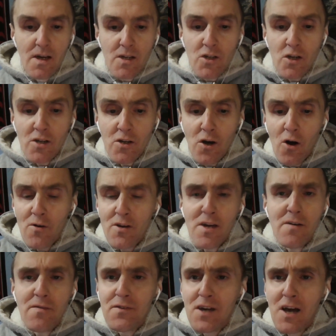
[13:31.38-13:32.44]
You know
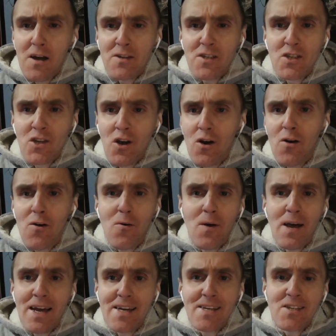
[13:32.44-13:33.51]
you've got
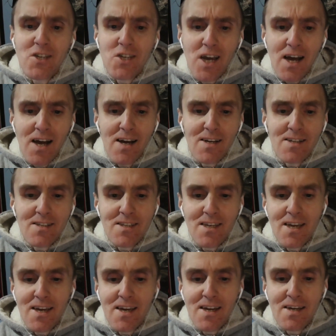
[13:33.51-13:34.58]
so
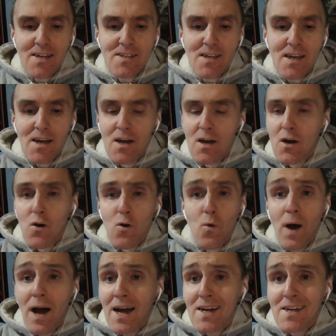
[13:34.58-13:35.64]
enchanted,
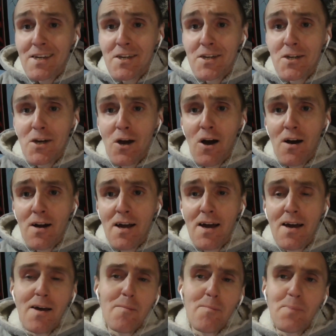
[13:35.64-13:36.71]
why you
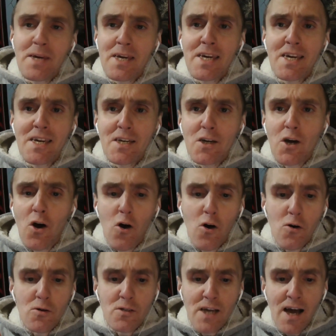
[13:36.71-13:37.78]
gotta be
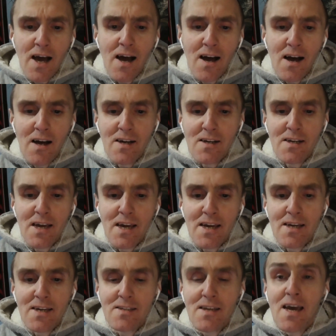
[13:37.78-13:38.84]

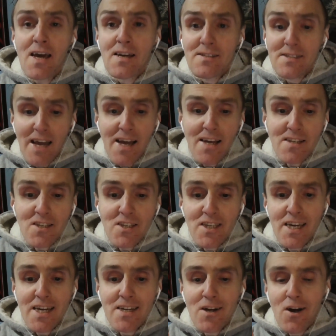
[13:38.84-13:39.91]
cold-hearted,
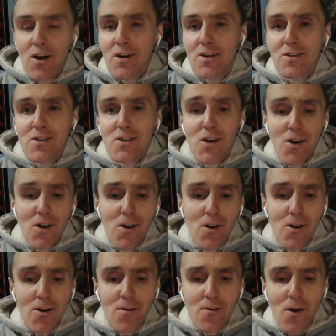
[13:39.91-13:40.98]
dancing on
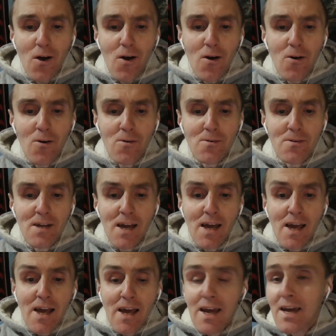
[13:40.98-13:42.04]
your own
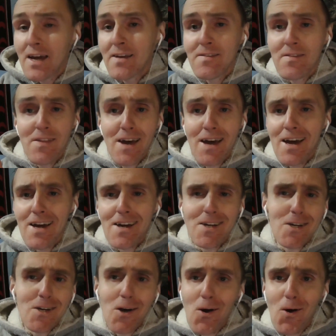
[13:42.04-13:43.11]
in the
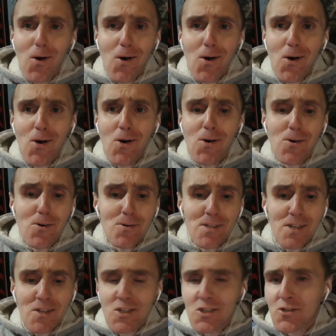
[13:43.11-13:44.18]

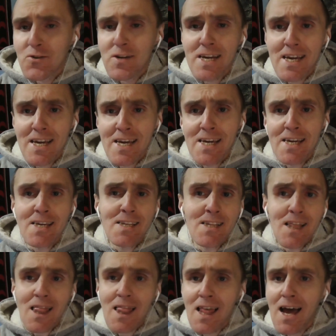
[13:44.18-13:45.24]
cold street
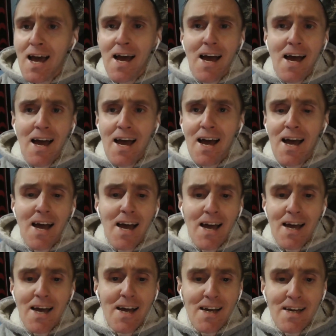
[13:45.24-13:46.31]

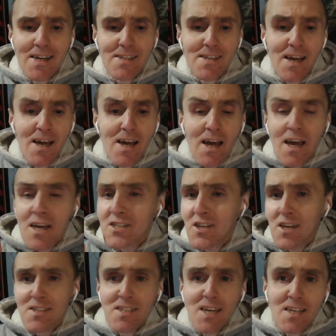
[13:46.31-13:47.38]
light. It's
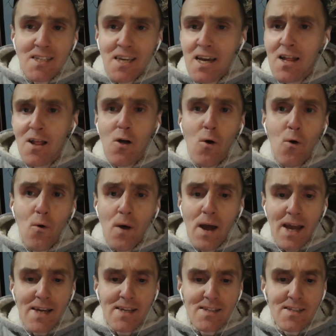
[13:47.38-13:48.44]
just a
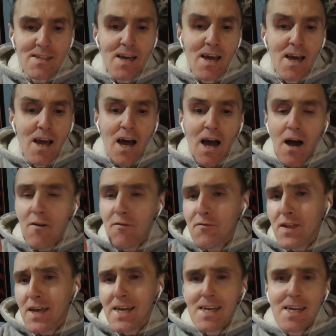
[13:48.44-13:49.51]
silhouette, a
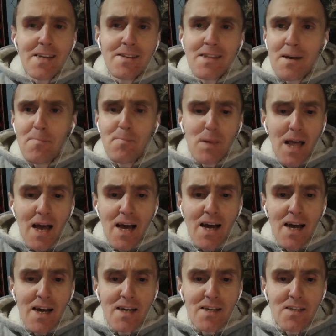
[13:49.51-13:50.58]
flick in the
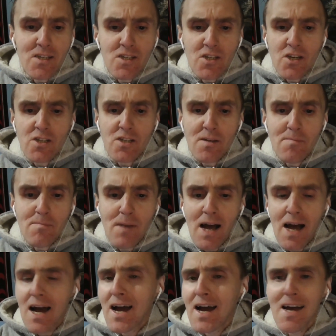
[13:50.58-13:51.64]
blinds, just a
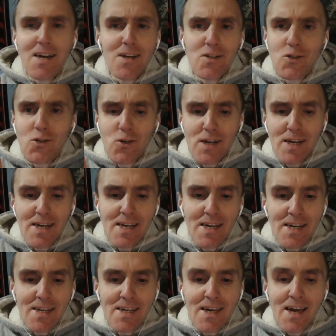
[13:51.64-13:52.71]
mind
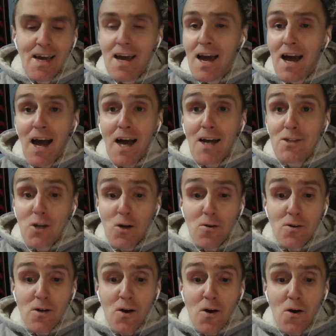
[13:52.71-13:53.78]
trick. I
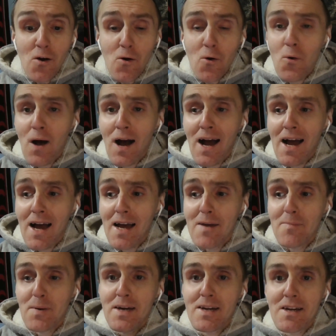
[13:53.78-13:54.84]
don't know
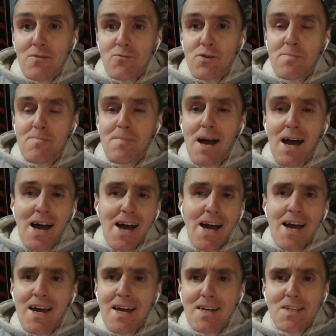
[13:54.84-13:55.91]
why, but it
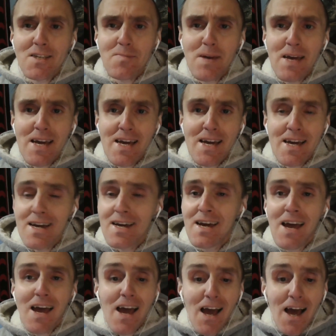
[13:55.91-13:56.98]
reminds me
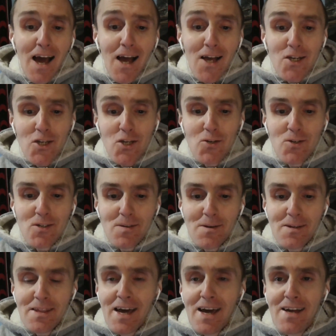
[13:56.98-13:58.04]
a
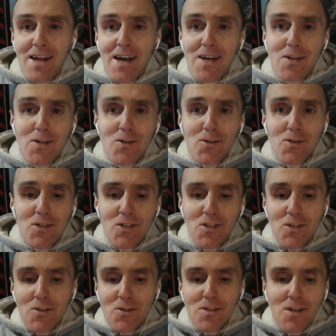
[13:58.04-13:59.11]
shooting that I
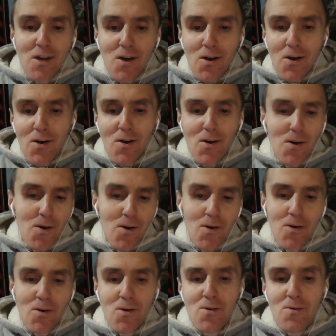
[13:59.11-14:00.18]
used to
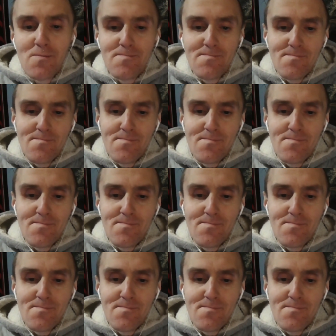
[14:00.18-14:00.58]
know.